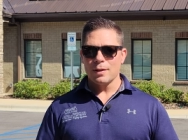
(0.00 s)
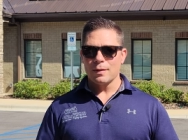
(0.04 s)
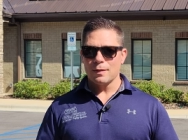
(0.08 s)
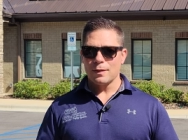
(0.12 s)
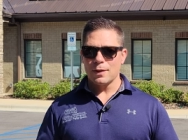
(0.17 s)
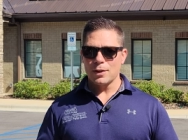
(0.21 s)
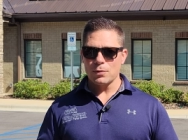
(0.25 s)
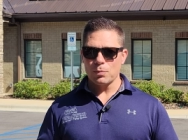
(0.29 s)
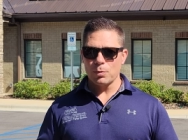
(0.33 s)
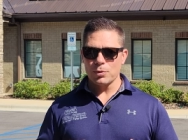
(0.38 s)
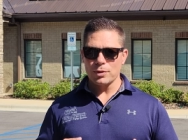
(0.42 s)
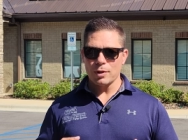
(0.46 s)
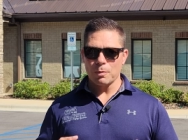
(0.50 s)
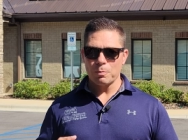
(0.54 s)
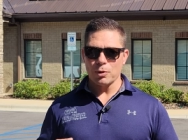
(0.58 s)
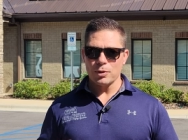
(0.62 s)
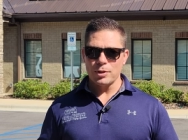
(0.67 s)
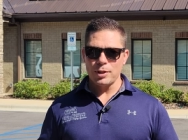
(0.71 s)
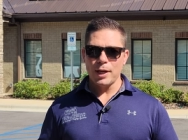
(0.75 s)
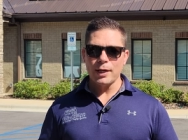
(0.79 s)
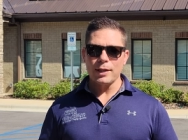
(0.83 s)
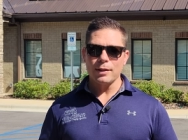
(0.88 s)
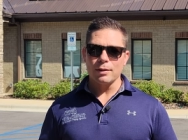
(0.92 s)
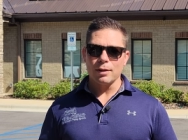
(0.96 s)
This was a
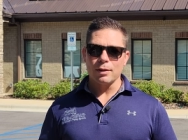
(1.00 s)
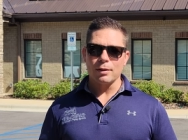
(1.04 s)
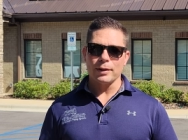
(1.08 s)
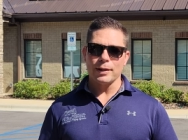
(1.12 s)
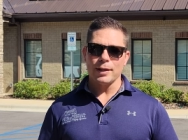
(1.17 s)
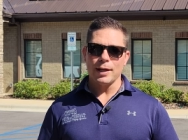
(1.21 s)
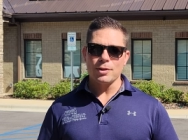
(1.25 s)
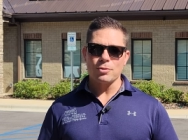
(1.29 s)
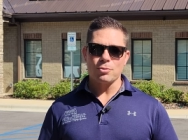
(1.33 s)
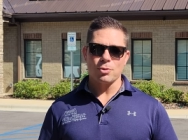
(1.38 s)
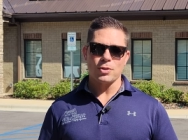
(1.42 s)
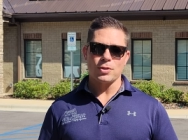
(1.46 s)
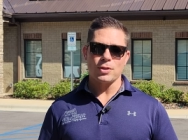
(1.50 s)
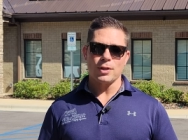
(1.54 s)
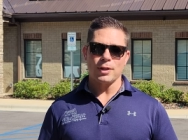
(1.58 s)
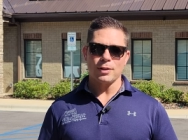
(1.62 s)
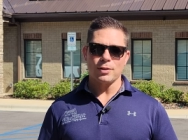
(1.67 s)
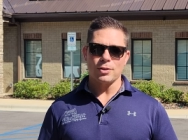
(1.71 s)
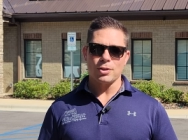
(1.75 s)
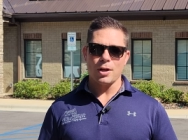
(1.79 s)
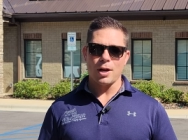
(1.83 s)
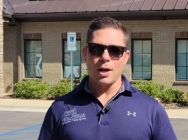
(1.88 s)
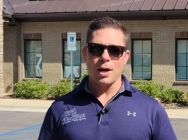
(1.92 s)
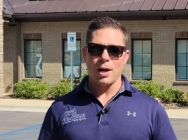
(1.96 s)
particularly
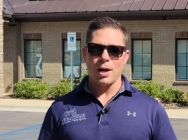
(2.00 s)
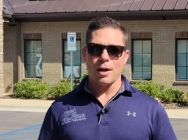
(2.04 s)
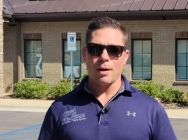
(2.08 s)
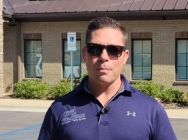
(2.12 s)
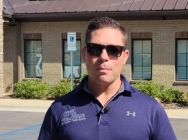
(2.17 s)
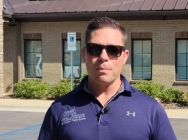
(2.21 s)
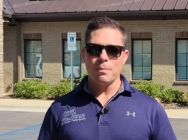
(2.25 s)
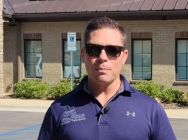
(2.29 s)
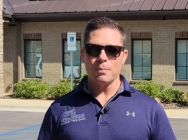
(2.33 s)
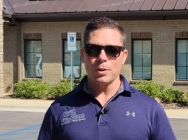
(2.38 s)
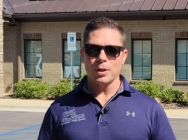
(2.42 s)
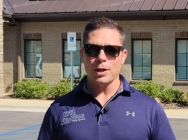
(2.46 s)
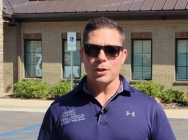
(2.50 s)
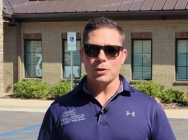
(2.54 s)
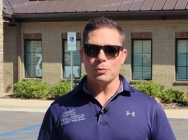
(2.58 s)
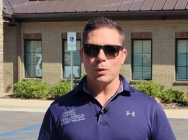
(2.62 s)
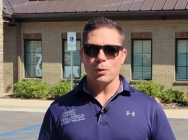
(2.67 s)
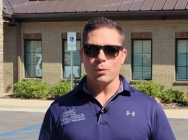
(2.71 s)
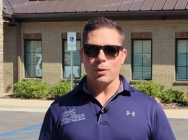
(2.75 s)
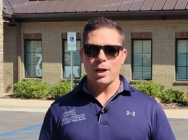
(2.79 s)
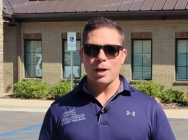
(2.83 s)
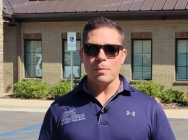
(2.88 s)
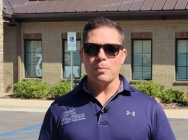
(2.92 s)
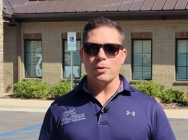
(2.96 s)
interesting job because
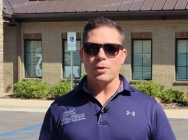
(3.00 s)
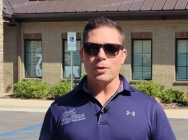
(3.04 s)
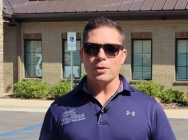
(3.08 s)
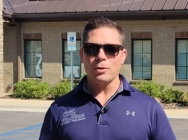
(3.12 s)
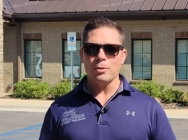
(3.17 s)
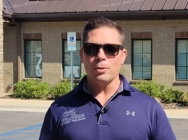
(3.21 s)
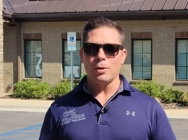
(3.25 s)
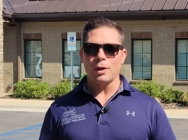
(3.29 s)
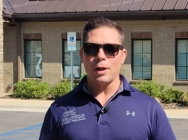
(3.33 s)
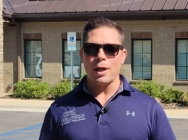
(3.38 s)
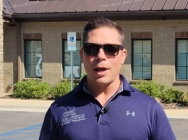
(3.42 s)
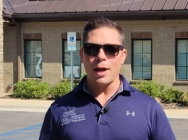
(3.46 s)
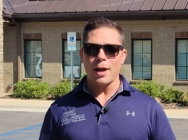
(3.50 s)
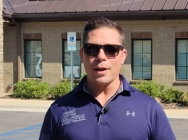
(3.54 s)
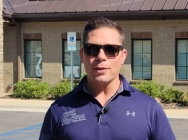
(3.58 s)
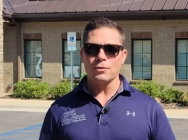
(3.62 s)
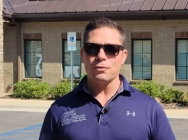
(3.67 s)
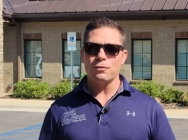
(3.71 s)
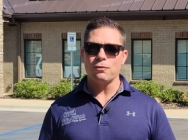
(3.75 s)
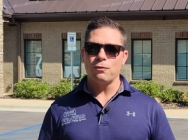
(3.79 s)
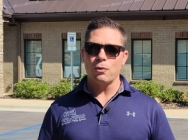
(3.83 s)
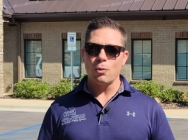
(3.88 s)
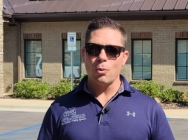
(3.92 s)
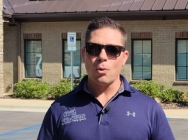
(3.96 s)
we were able to utilize
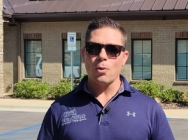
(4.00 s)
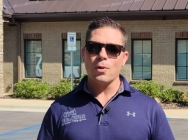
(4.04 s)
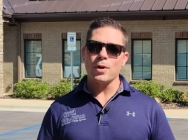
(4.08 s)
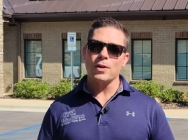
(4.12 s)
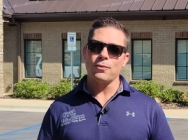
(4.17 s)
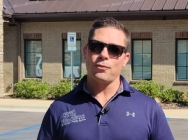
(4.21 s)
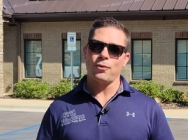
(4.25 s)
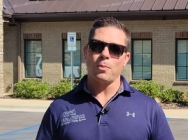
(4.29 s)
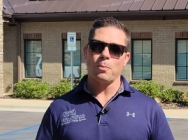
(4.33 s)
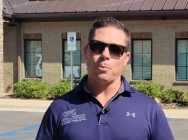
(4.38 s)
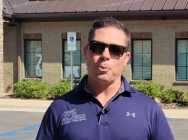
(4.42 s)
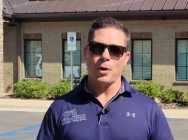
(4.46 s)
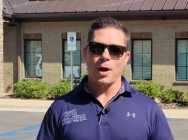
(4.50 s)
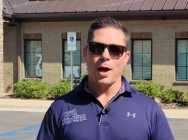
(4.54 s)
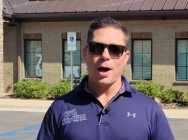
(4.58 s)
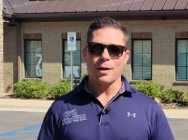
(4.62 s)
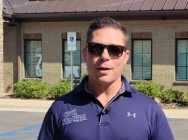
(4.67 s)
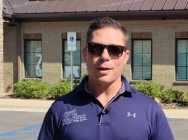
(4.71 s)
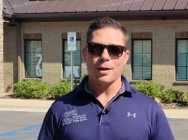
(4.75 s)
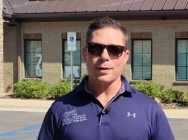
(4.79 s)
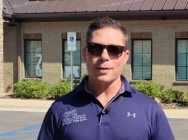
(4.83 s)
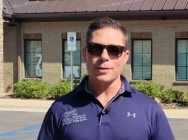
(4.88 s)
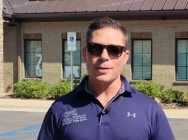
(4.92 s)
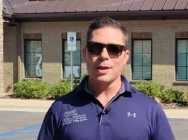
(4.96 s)
four different
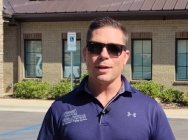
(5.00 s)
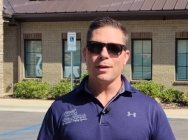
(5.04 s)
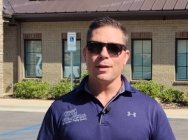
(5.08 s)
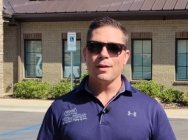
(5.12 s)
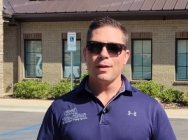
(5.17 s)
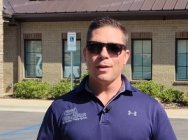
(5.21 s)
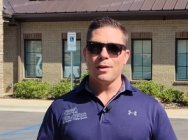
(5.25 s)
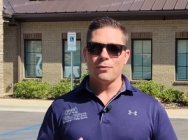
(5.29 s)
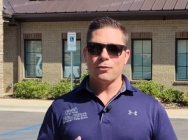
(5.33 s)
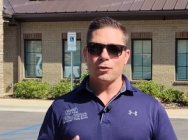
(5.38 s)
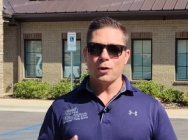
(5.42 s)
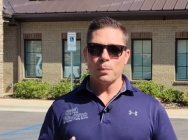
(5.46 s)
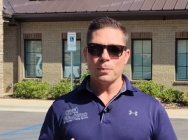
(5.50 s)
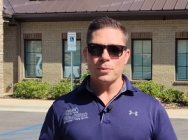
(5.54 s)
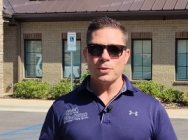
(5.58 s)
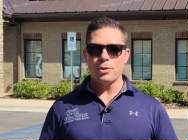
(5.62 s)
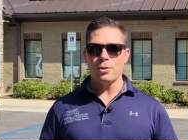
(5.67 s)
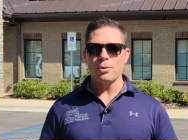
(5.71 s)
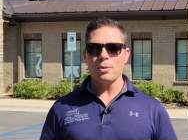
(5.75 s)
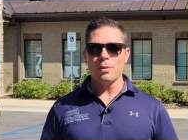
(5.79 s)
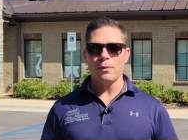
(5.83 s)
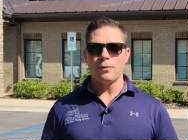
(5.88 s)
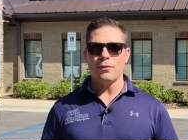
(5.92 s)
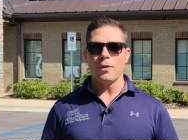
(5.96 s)
products from
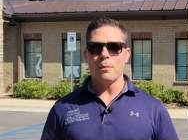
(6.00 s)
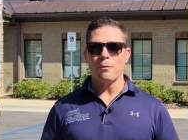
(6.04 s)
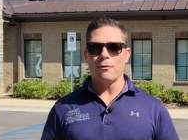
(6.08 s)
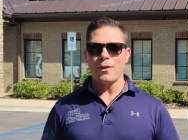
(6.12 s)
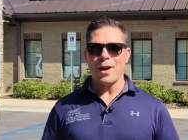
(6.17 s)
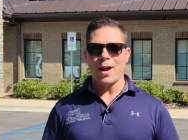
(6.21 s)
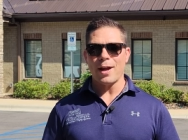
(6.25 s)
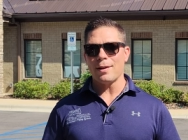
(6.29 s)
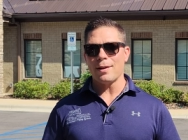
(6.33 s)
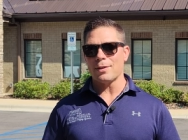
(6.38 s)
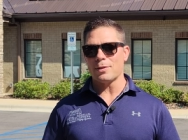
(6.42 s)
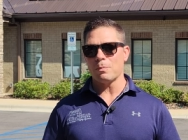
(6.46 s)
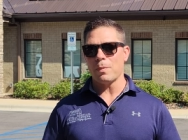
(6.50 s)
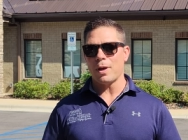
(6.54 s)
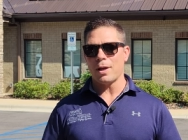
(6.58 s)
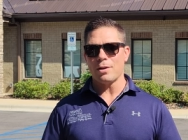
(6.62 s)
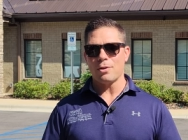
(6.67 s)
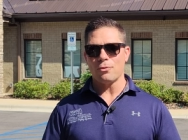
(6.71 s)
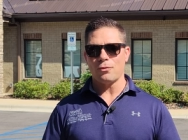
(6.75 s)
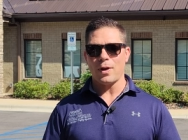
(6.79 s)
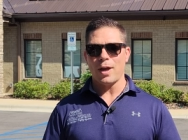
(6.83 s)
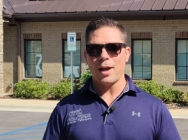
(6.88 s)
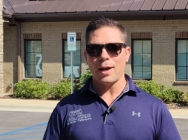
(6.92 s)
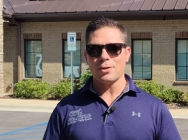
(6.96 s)
two of the finest
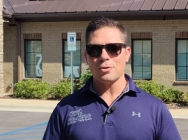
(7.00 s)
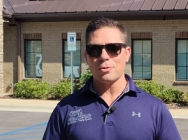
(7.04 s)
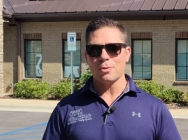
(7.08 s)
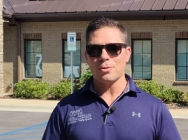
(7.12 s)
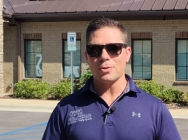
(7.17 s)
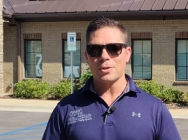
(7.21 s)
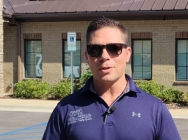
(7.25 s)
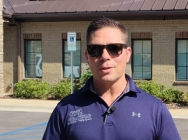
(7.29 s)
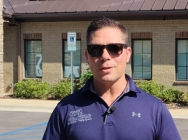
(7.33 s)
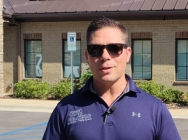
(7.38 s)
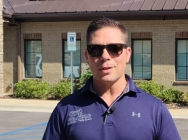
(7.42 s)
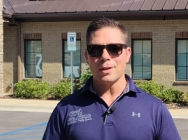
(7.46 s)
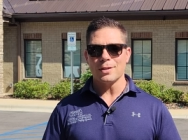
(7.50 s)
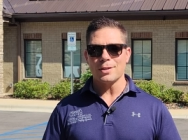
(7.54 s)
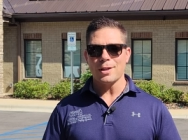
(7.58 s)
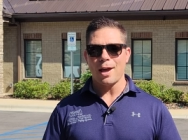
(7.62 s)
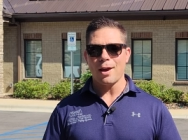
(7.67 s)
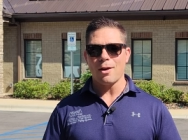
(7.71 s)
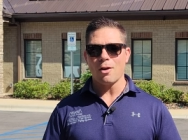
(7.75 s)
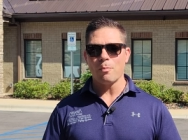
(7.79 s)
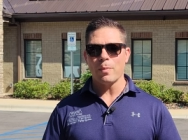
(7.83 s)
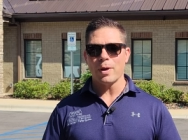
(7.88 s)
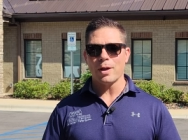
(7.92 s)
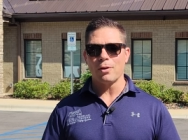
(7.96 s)
manufacturers in the
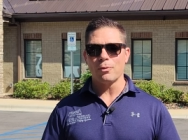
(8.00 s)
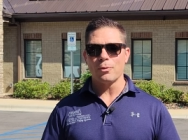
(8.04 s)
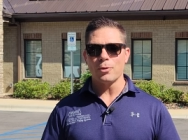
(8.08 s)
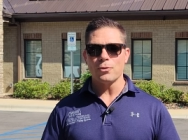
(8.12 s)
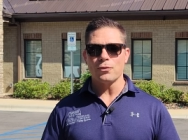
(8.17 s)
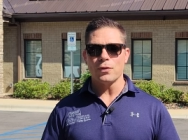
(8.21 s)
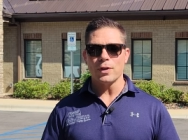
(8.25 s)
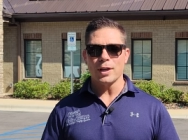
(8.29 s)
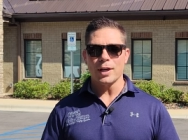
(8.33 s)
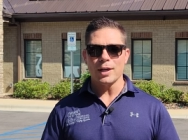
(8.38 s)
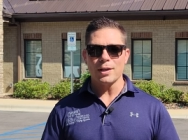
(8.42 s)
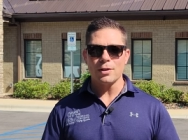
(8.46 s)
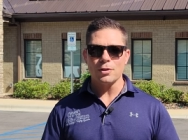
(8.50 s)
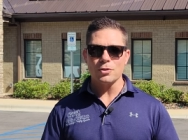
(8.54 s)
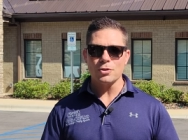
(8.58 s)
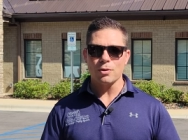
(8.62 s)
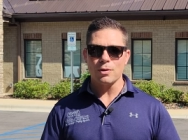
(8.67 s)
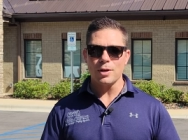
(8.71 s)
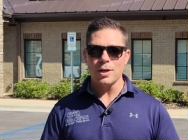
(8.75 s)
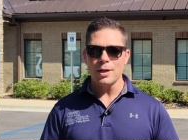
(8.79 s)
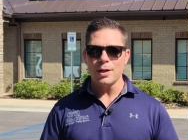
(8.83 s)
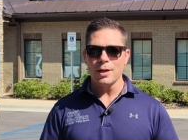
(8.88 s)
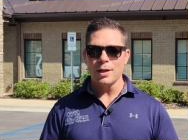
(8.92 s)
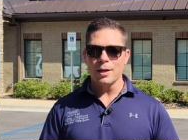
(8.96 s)
entire metal roofing
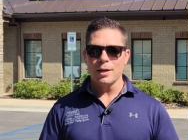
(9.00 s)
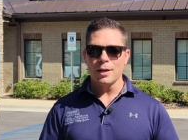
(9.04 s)
industry.